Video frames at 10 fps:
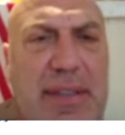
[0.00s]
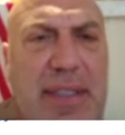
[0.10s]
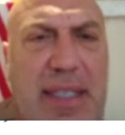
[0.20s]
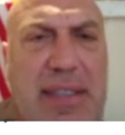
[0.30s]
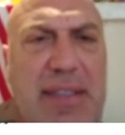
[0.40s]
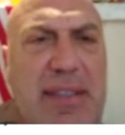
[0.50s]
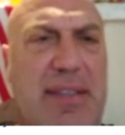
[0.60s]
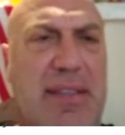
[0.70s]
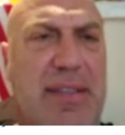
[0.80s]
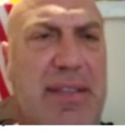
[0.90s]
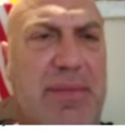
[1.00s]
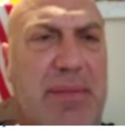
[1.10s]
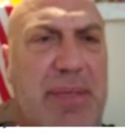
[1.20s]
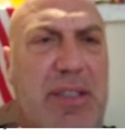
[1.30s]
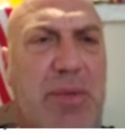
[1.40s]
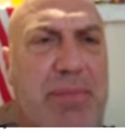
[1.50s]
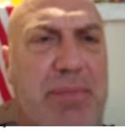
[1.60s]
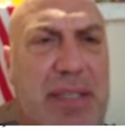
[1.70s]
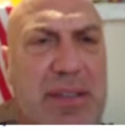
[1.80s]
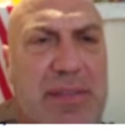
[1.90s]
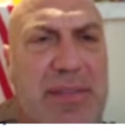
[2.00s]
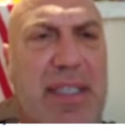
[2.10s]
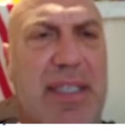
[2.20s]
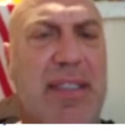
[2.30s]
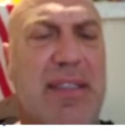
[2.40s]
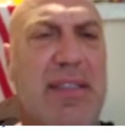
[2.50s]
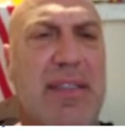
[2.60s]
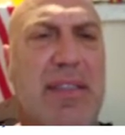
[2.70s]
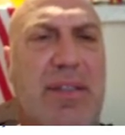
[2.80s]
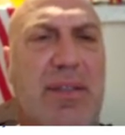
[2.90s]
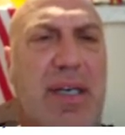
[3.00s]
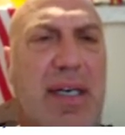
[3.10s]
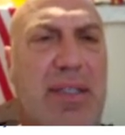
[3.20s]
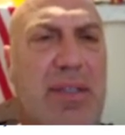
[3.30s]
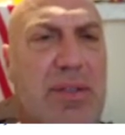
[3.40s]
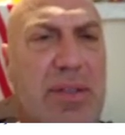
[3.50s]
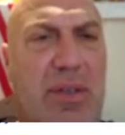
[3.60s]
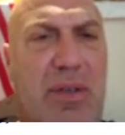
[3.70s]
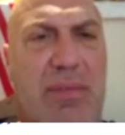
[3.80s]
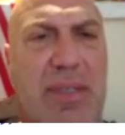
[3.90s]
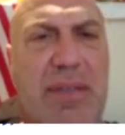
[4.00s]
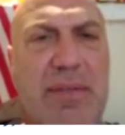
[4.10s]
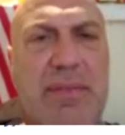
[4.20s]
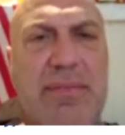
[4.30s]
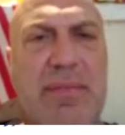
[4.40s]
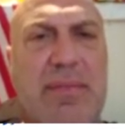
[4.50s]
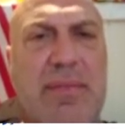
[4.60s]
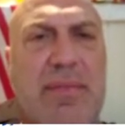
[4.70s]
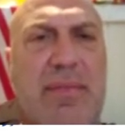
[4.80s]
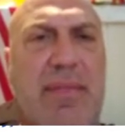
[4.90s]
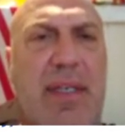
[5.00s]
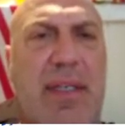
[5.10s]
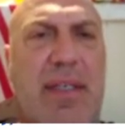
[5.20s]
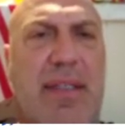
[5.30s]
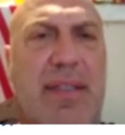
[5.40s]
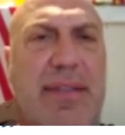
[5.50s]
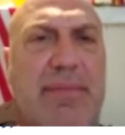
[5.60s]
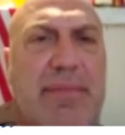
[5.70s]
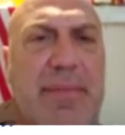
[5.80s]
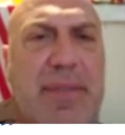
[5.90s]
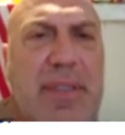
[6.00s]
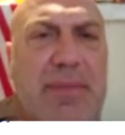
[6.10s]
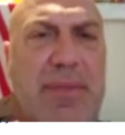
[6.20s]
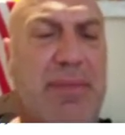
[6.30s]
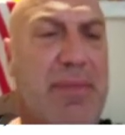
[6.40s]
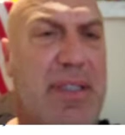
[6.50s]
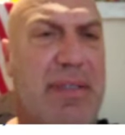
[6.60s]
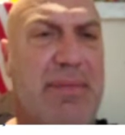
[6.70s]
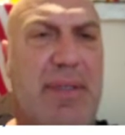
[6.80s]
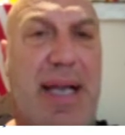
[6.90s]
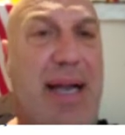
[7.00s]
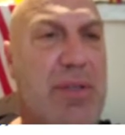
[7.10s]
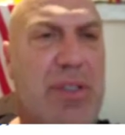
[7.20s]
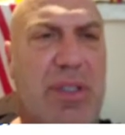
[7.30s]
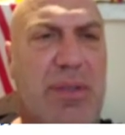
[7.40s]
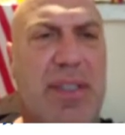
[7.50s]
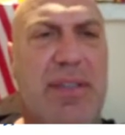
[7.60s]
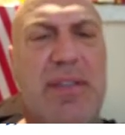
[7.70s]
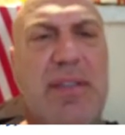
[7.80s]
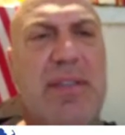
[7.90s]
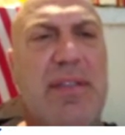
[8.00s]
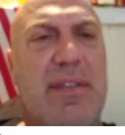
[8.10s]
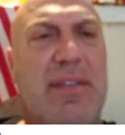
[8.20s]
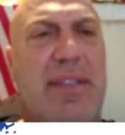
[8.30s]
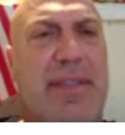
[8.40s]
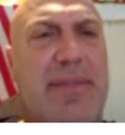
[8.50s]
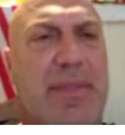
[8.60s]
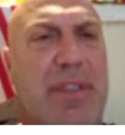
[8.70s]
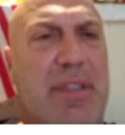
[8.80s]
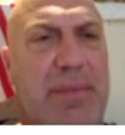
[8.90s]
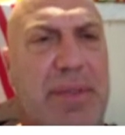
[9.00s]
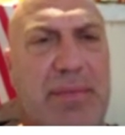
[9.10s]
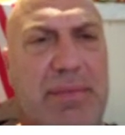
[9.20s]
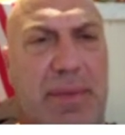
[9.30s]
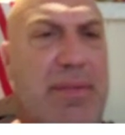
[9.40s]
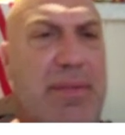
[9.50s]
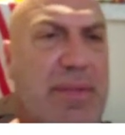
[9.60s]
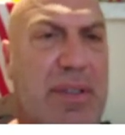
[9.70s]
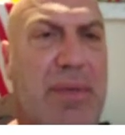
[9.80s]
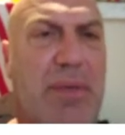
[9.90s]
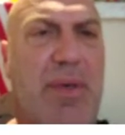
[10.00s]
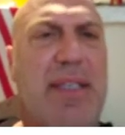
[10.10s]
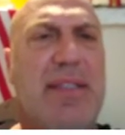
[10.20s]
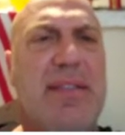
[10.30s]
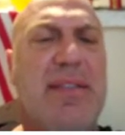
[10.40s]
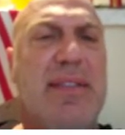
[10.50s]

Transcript: Texas and some of the major ones, Pennsylvania, Ohio, Oklahoma, um, some of the uh, Arizona, uh, they're gonna be they're gonna be red,